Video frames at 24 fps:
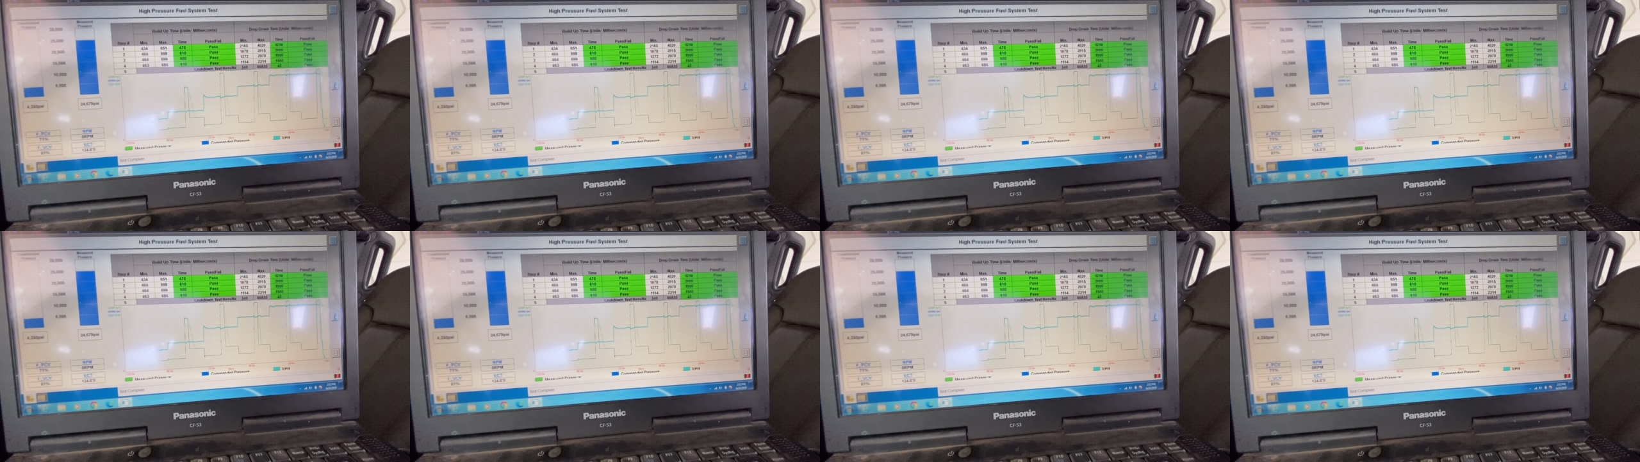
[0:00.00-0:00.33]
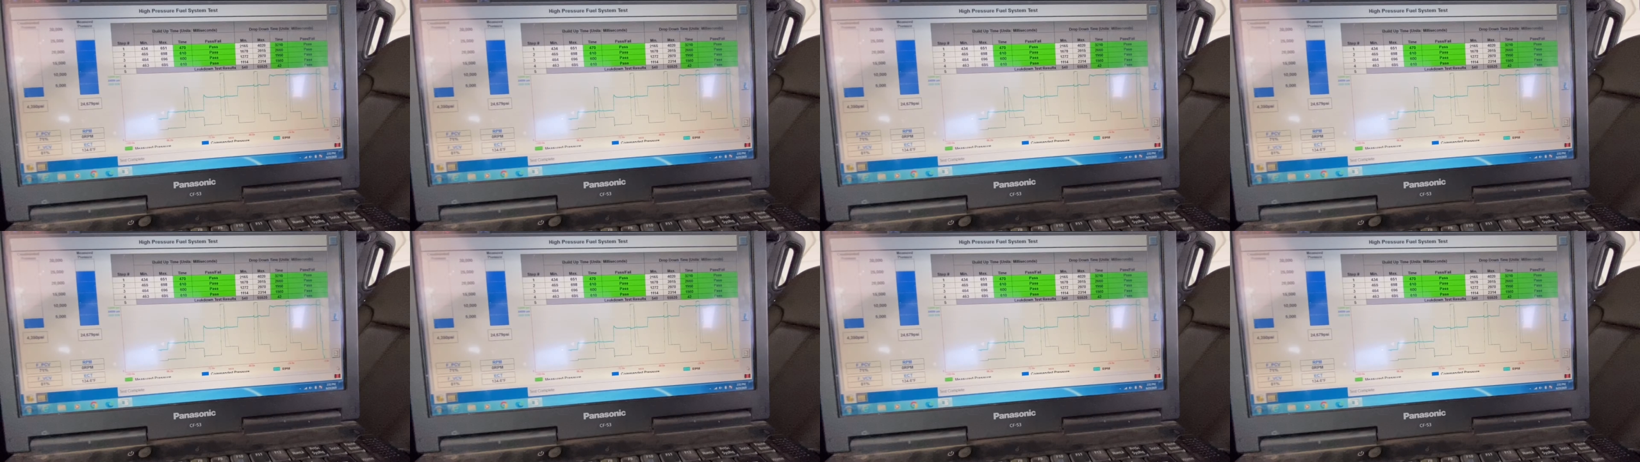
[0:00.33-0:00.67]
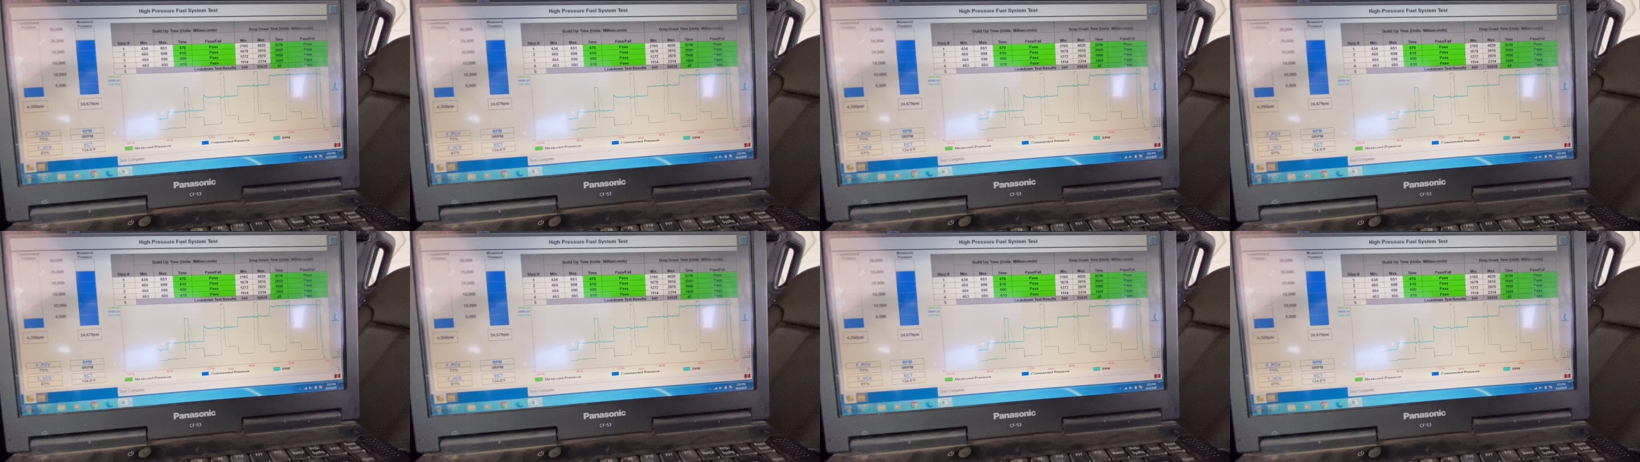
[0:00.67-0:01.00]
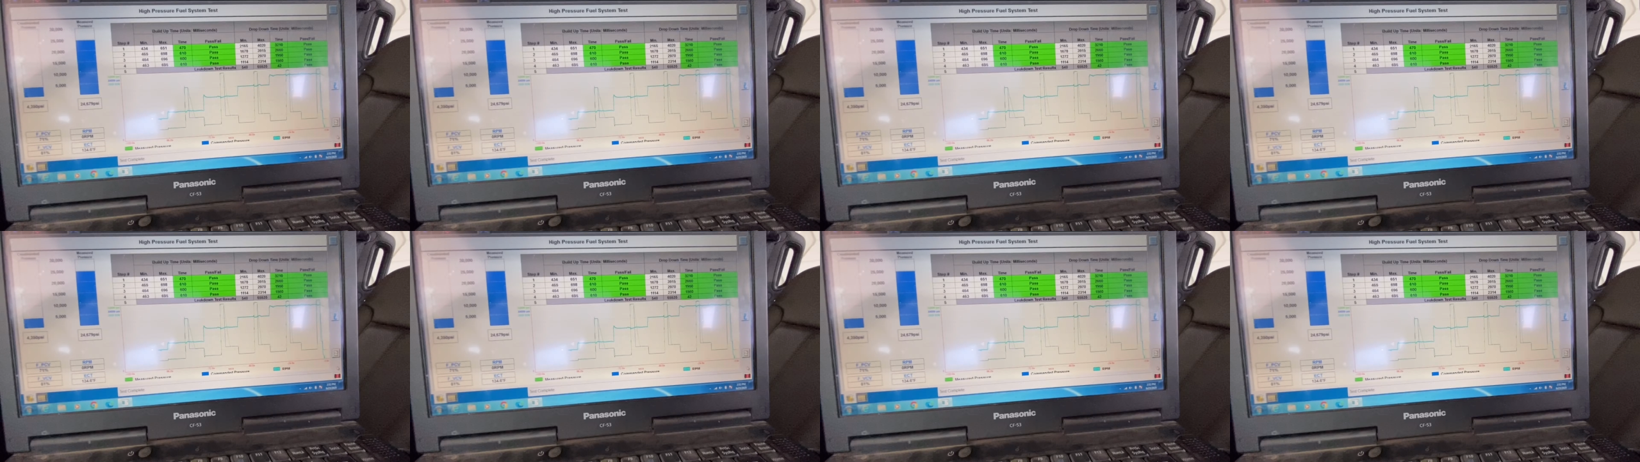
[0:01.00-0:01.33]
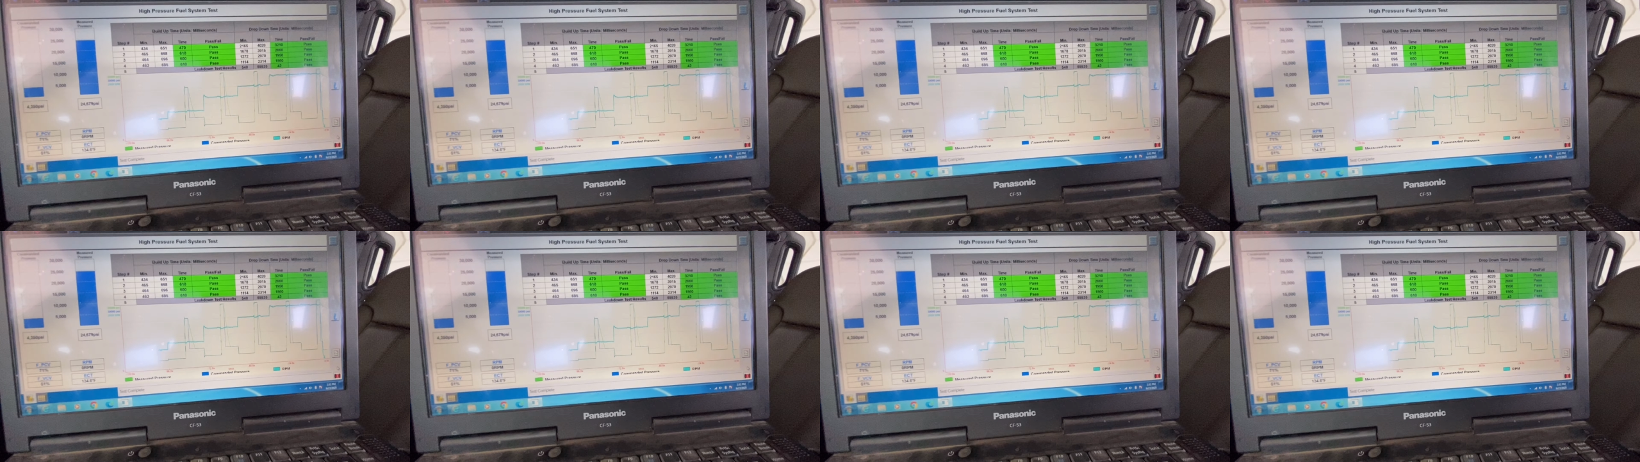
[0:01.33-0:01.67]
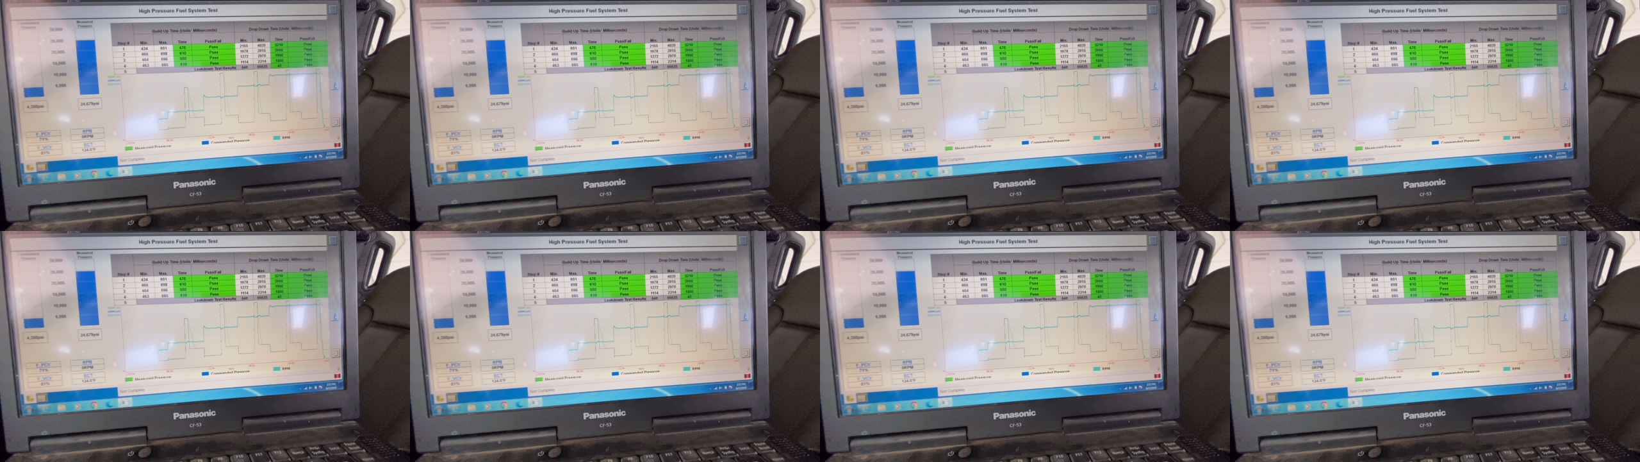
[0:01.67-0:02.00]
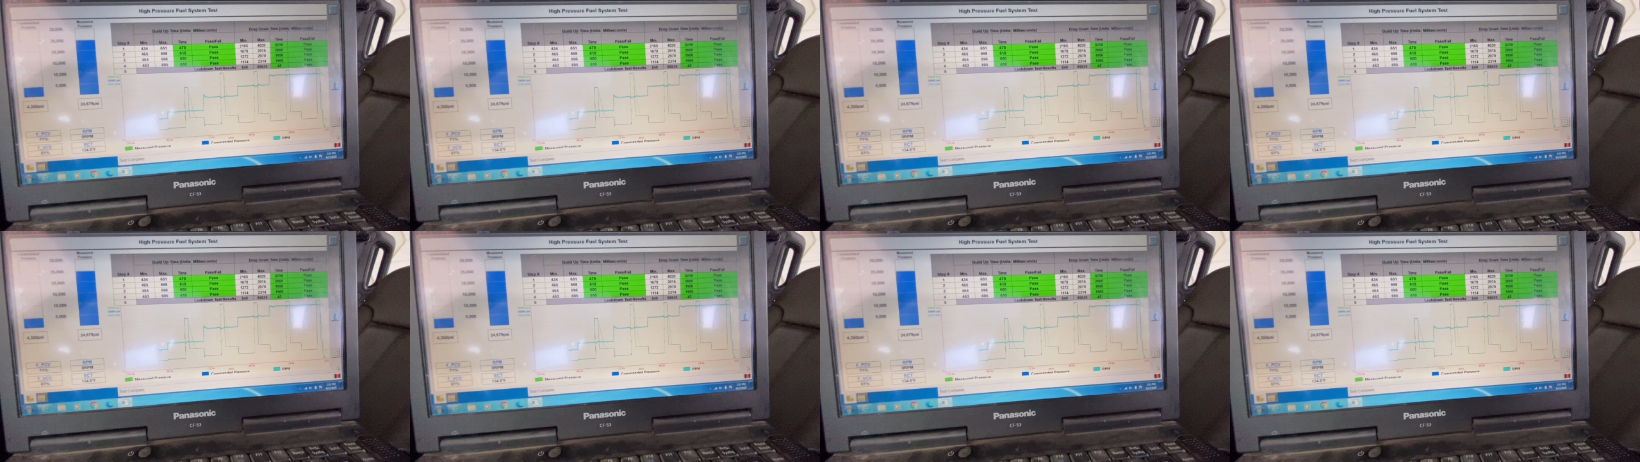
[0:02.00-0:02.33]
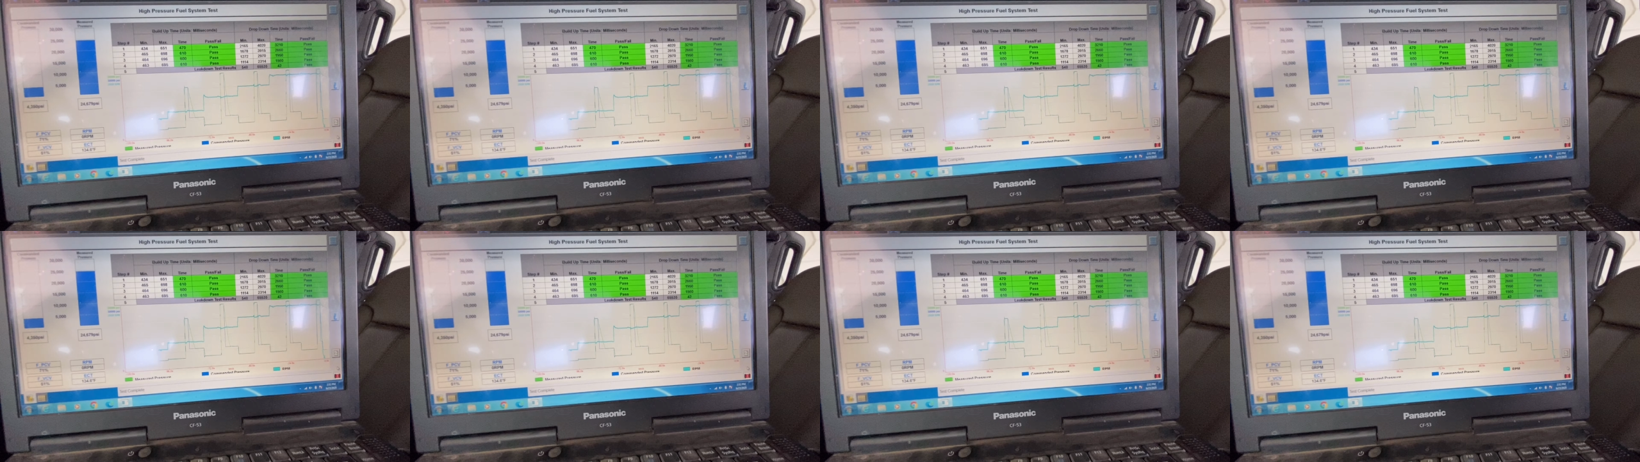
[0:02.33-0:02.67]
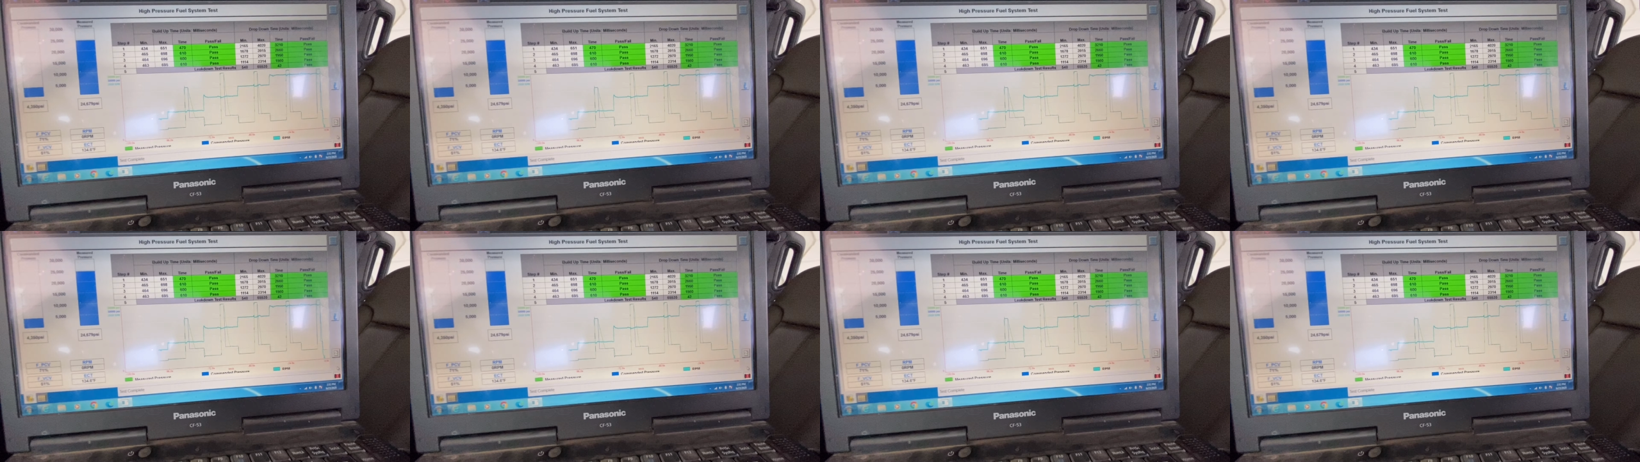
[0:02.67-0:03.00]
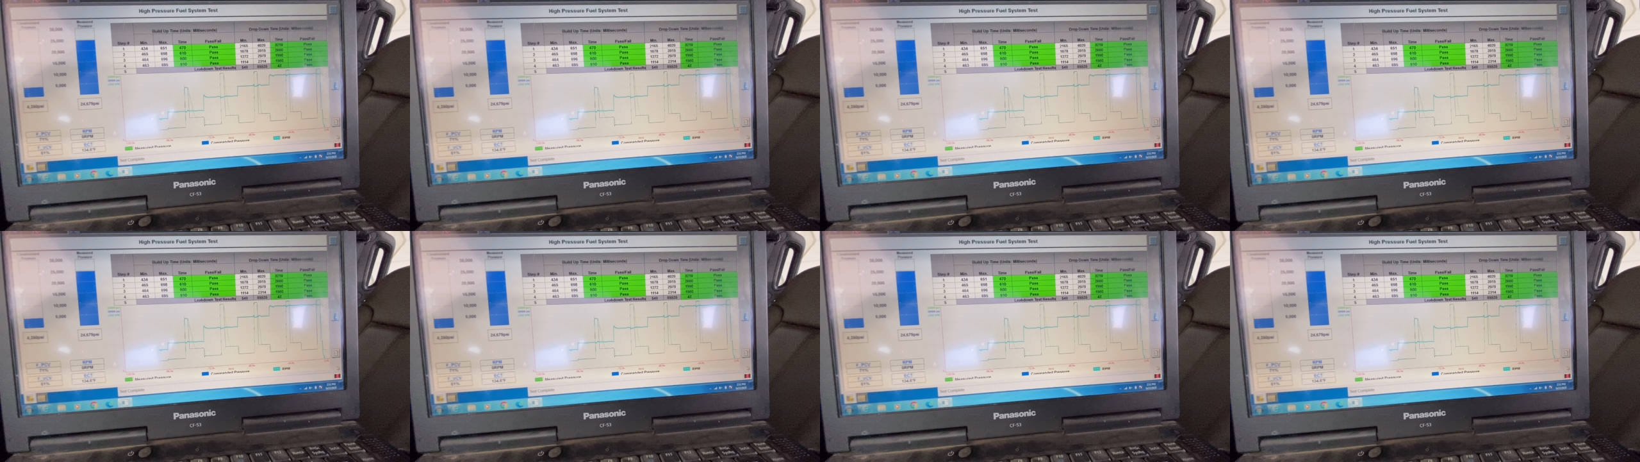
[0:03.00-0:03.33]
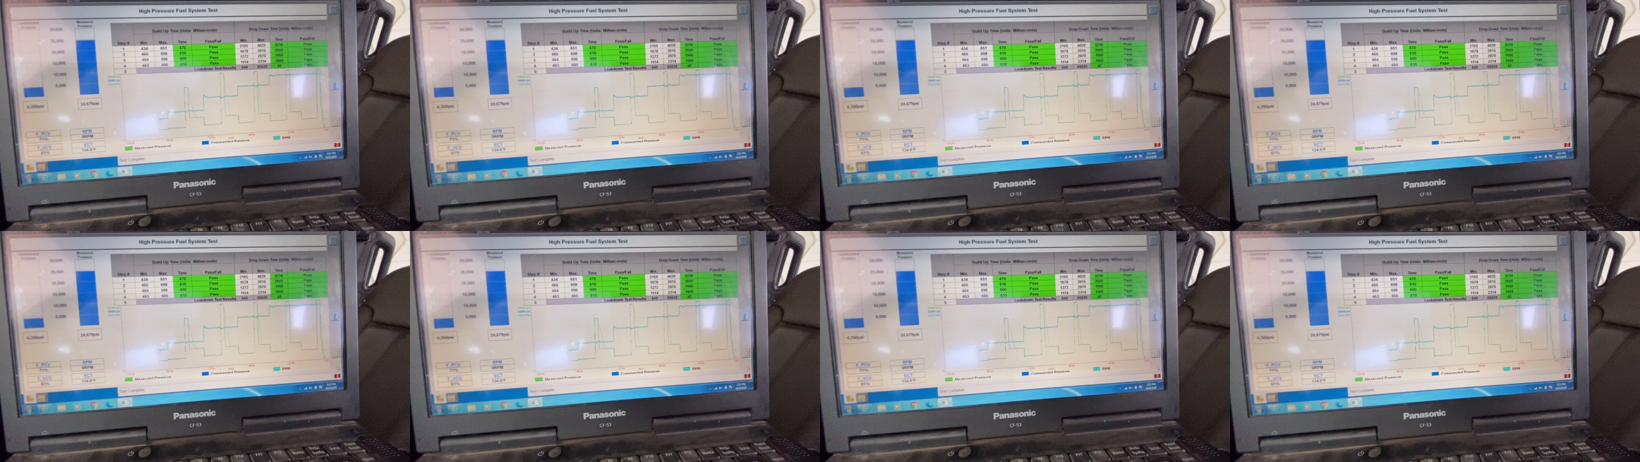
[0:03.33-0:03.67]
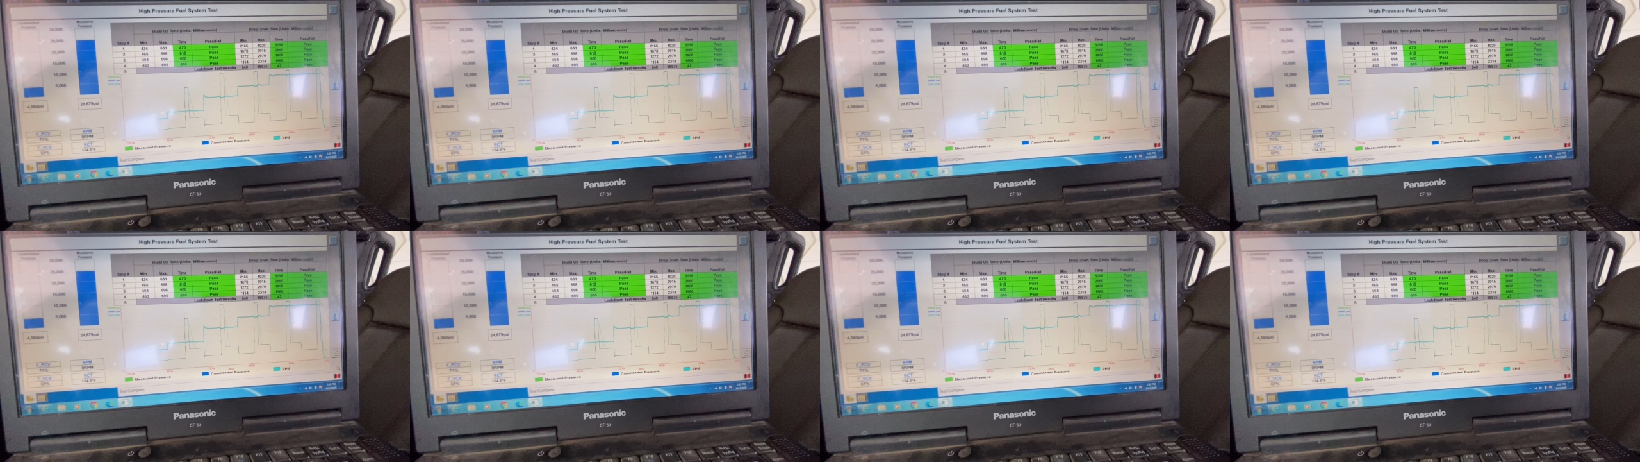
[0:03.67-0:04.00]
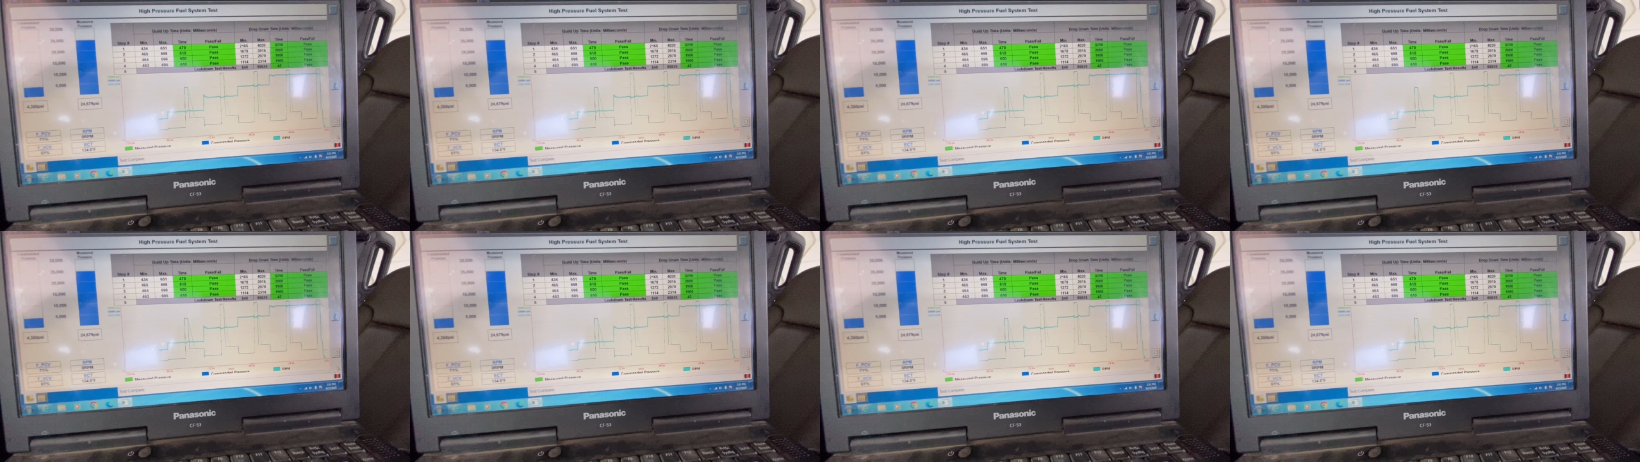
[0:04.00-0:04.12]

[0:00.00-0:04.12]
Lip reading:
Nobody's mouth can be seen.